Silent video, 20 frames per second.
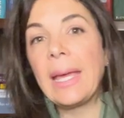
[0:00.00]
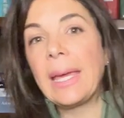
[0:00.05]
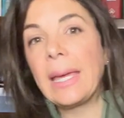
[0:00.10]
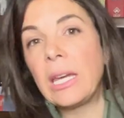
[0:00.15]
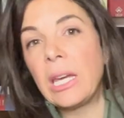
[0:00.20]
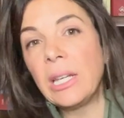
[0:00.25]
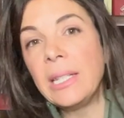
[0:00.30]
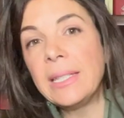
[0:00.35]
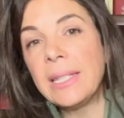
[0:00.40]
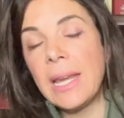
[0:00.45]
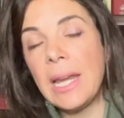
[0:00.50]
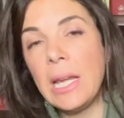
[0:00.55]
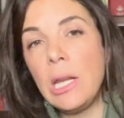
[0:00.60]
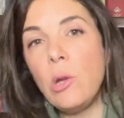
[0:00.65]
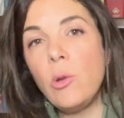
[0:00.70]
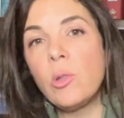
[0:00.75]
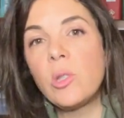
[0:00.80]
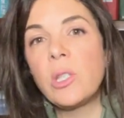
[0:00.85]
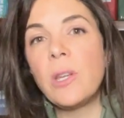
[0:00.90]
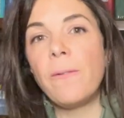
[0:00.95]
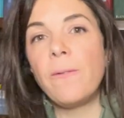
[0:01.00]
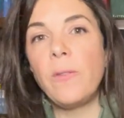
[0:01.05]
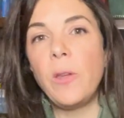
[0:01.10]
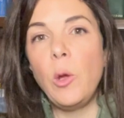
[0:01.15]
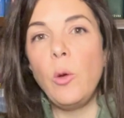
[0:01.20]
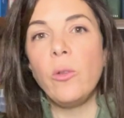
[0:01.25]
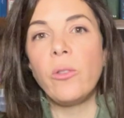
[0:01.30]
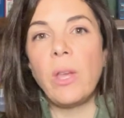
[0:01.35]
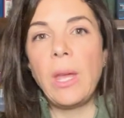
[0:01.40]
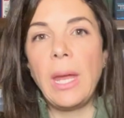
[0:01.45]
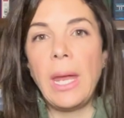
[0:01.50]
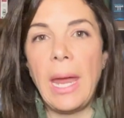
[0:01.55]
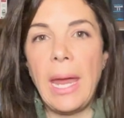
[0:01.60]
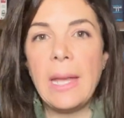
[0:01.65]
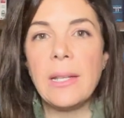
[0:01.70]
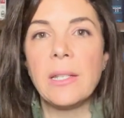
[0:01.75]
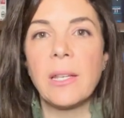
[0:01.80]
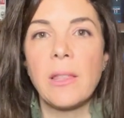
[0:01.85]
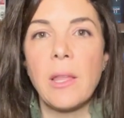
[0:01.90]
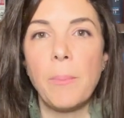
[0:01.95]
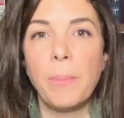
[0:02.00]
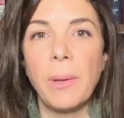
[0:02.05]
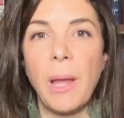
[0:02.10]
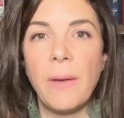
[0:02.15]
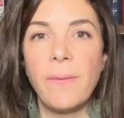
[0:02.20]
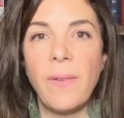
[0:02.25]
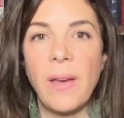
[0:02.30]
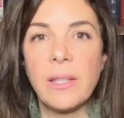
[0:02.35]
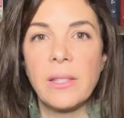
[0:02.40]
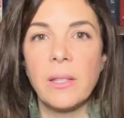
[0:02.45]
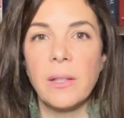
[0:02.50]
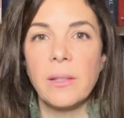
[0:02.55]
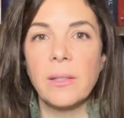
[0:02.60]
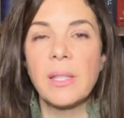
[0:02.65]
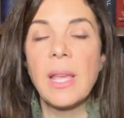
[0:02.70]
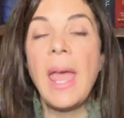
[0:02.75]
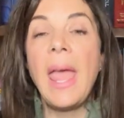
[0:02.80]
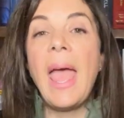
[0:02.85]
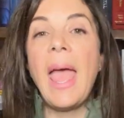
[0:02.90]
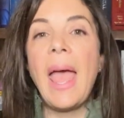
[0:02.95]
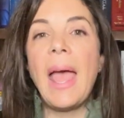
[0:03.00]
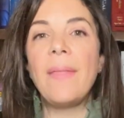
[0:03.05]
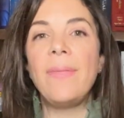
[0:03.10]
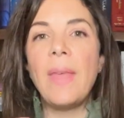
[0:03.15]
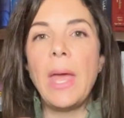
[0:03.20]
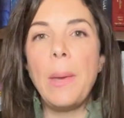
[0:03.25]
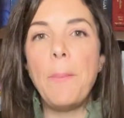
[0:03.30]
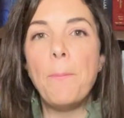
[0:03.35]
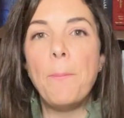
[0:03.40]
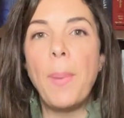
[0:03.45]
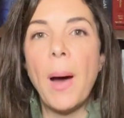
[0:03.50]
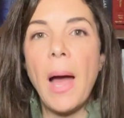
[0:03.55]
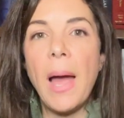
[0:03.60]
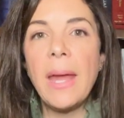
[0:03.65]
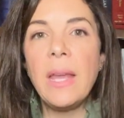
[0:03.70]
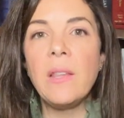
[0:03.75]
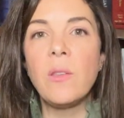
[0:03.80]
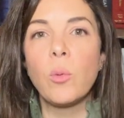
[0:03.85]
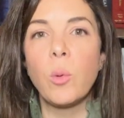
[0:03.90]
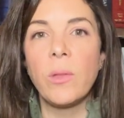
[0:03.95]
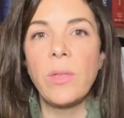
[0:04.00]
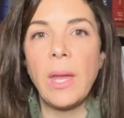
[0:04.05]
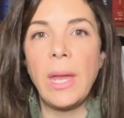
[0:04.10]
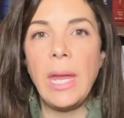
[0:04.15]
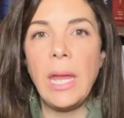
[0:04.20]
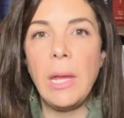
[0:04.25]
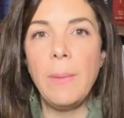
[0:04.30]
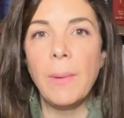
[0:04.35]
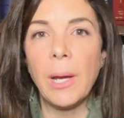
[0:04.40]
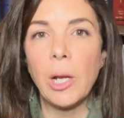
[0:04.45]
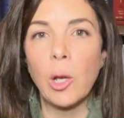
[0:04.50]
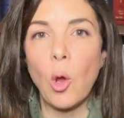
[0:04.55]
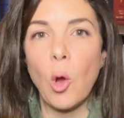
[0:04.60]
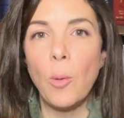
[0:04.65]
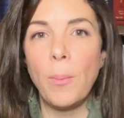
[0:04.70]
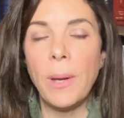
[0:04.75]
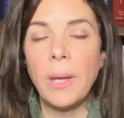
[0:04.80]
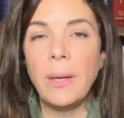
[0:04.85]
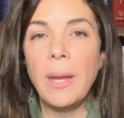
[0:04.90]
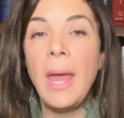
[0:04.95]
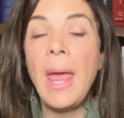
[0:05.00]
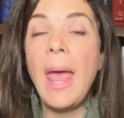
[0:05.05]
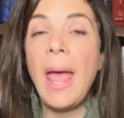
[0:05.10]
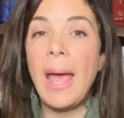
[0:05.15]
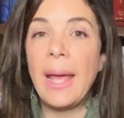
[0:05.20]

continues diffusing into the blood vessels and then binds with the hemoglobin.